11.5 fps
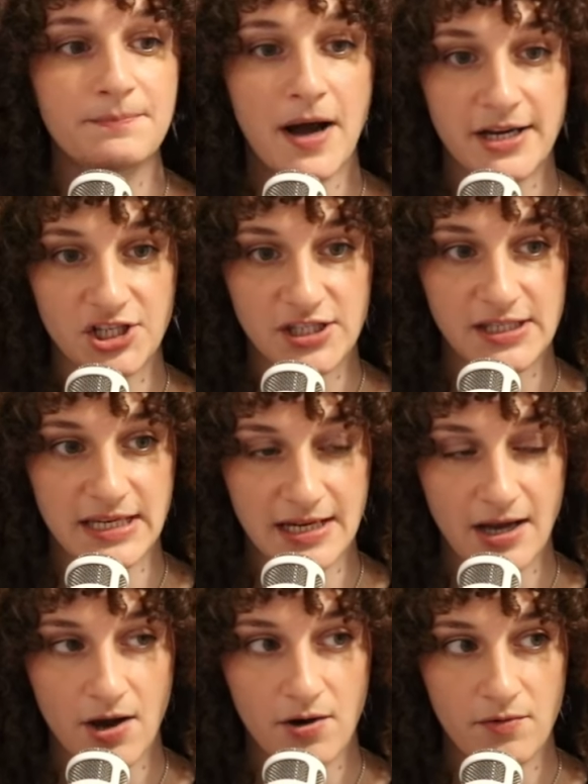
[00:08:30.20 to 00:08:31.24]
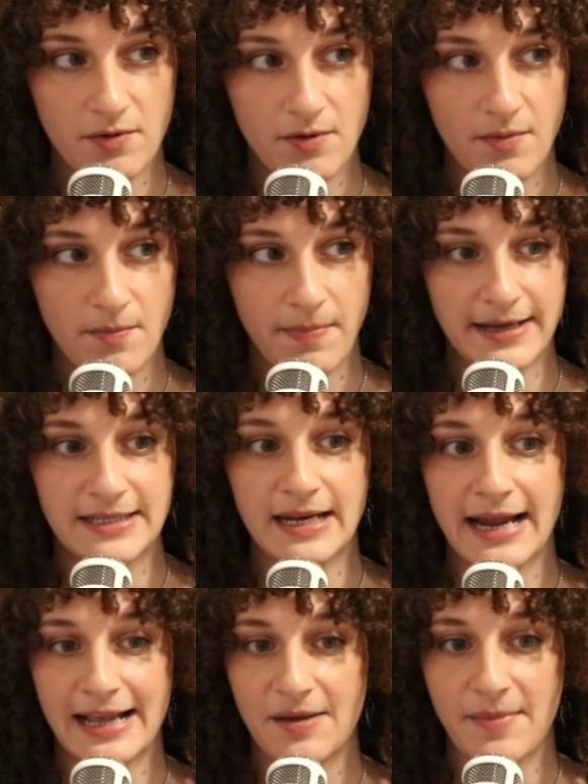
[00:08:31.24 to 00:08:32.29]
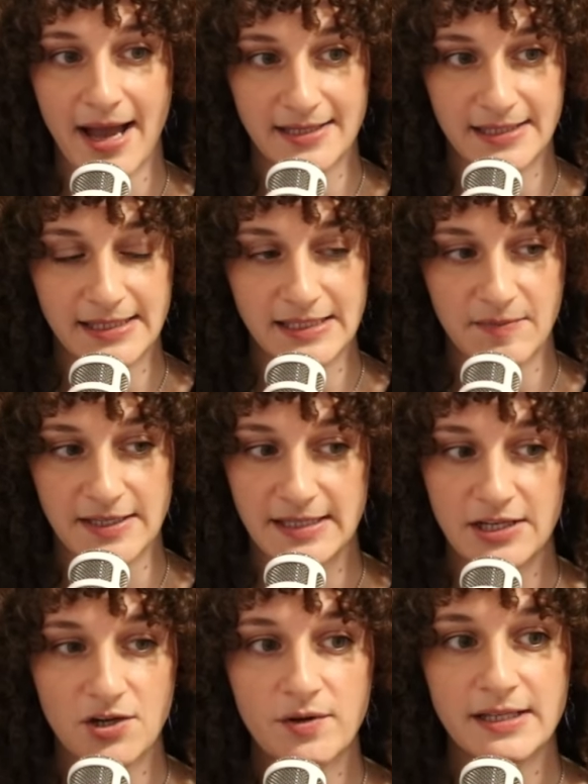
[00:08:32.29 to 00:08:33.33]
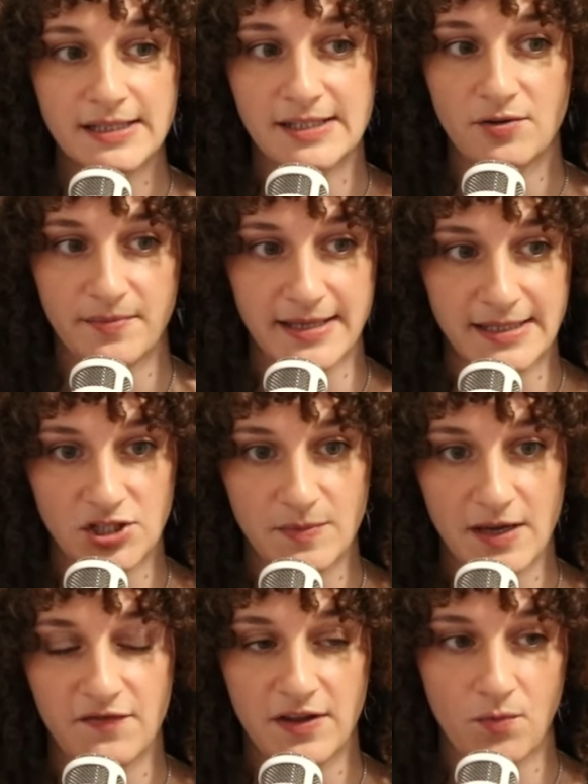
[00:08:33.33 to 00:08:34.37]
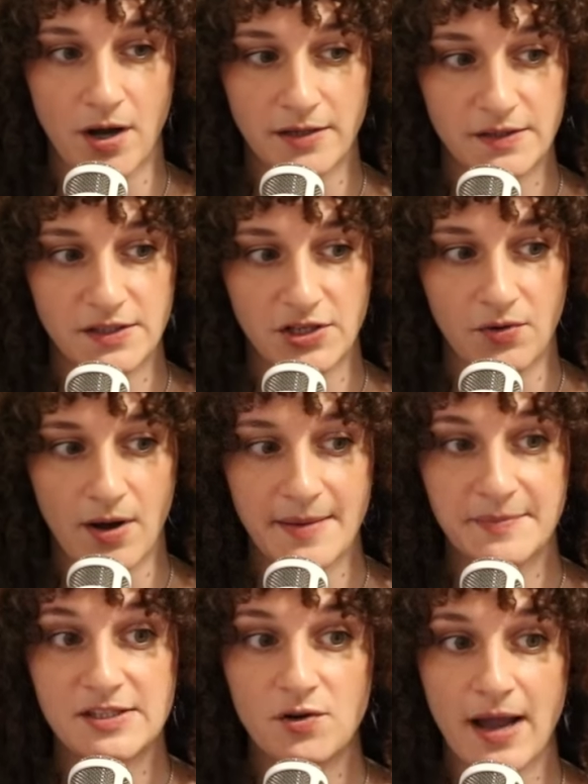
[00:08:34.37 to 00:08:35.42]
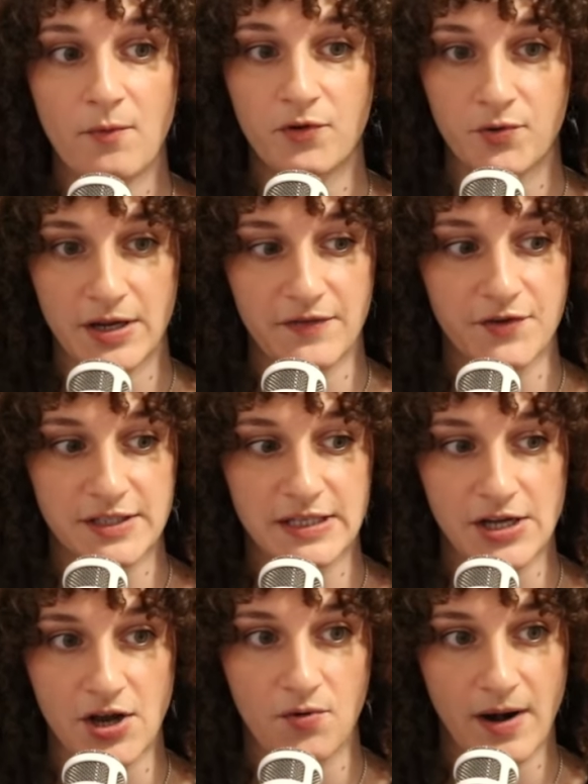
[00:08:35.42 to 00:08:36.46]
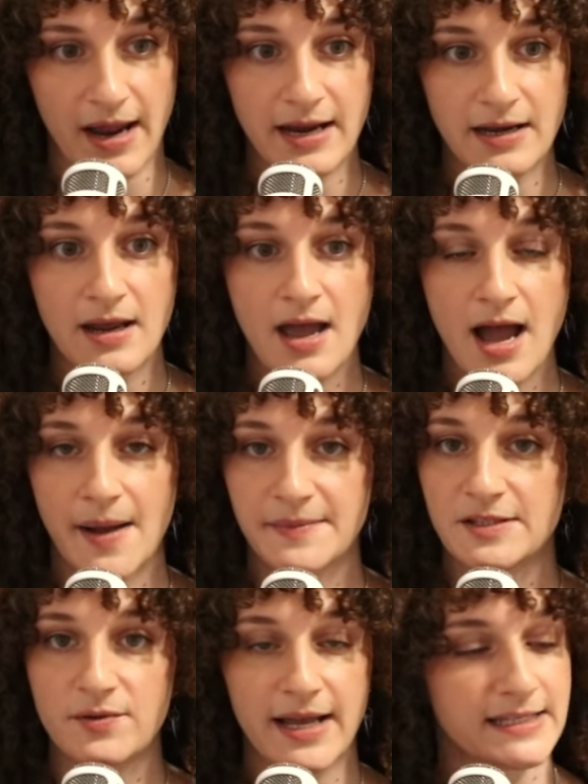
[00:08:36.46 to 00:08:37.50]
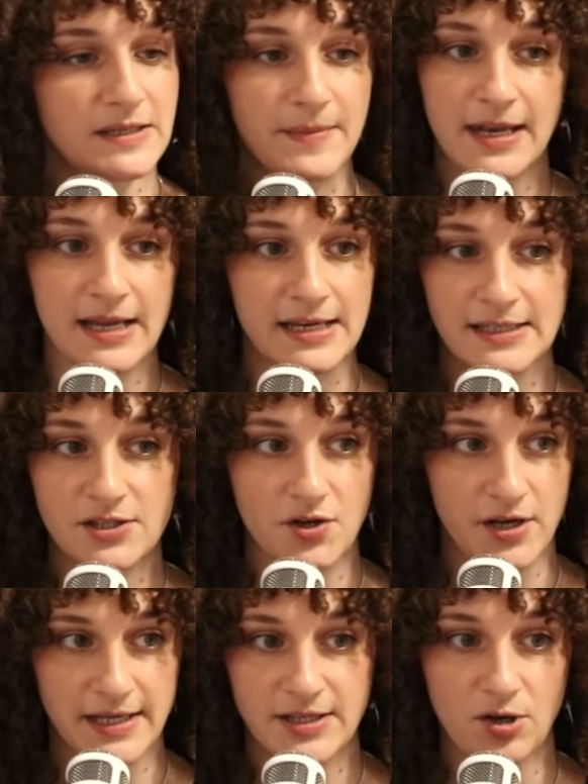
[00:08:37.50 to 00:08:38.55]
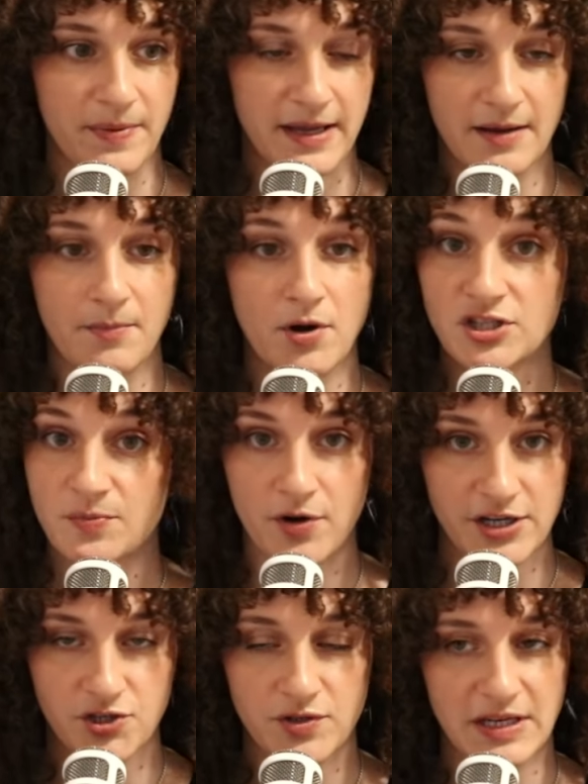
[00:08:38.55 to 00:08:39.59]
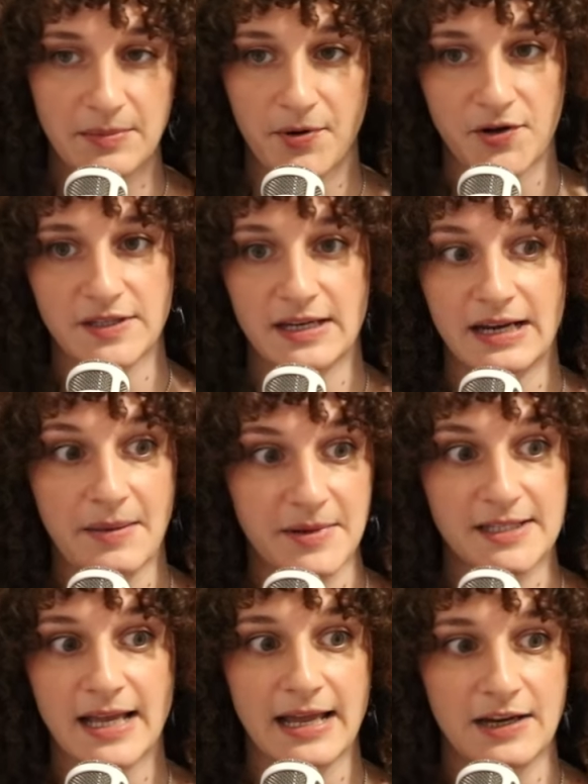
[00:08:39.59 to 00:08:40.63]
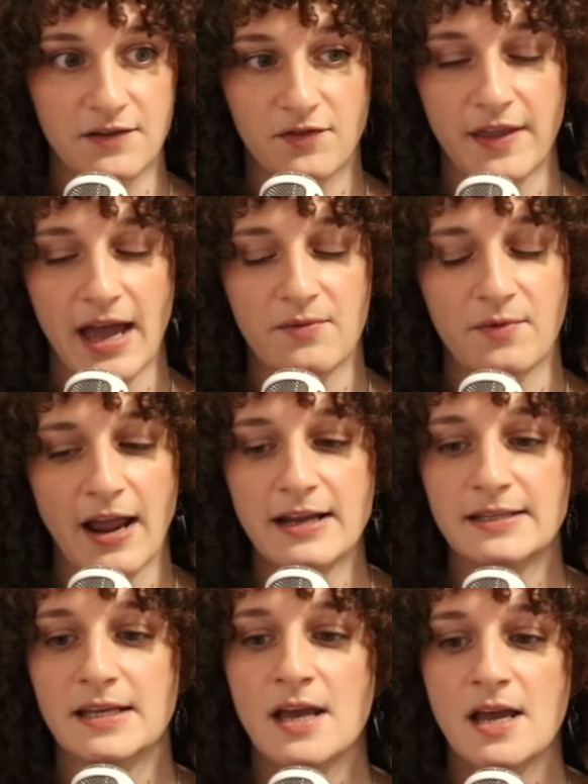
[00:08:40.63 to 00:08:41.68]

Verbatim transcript: punish Sneeko by denying him access to me. Sneeko can still message me if he wants to. I'm still rooting for Sneeko, right? I'm still guesstimating in his 30s. He'll be a much more interesting person, and I'm excited for that, right?